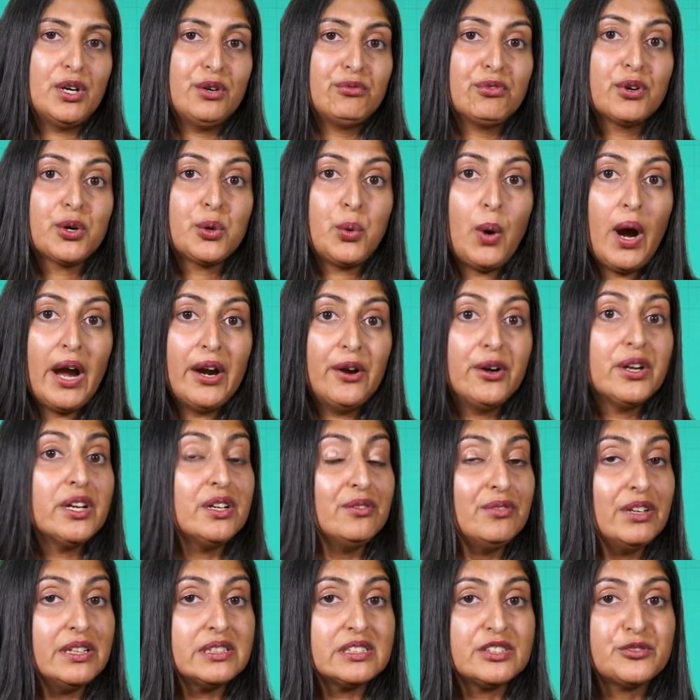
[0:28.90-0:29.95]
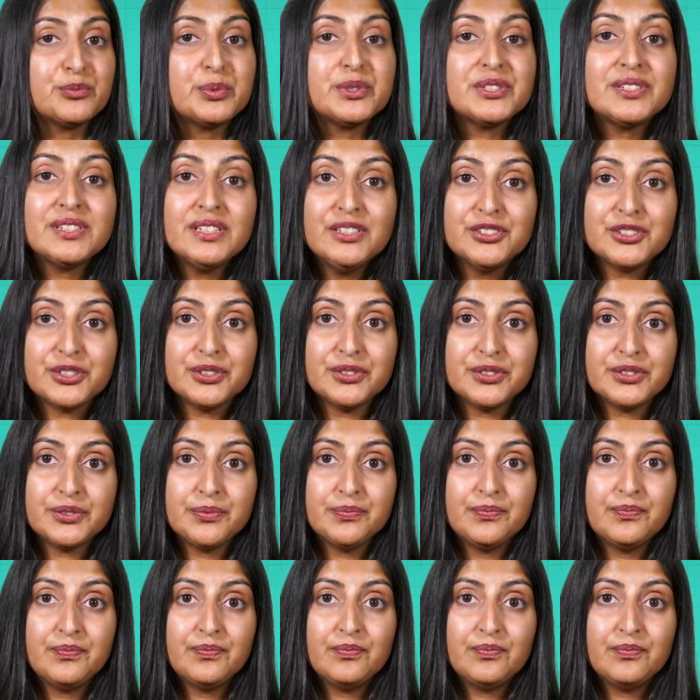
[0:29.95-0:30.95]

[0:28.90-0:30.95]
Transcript: of required invasive procedures.